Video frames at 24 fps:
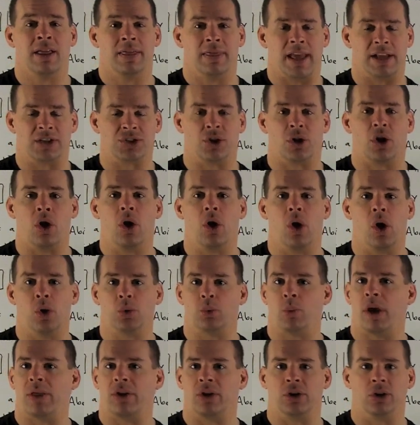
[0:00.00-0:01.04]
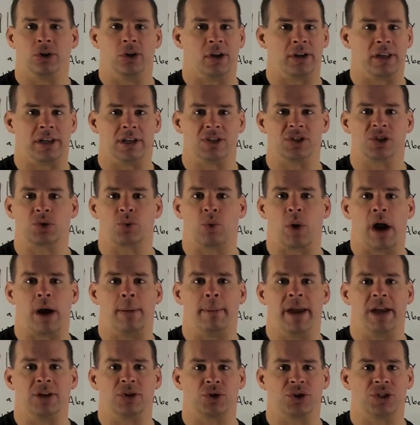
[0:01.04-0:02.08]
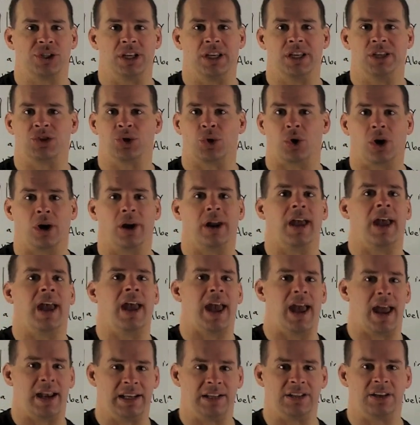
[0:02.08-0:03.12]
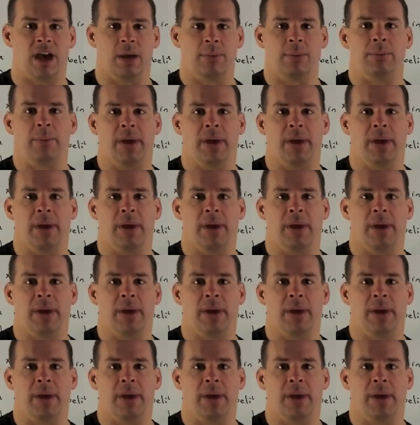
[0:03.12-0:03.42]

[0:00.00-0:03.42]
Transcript: That's gonna hold whether you're looking at square matrices or any type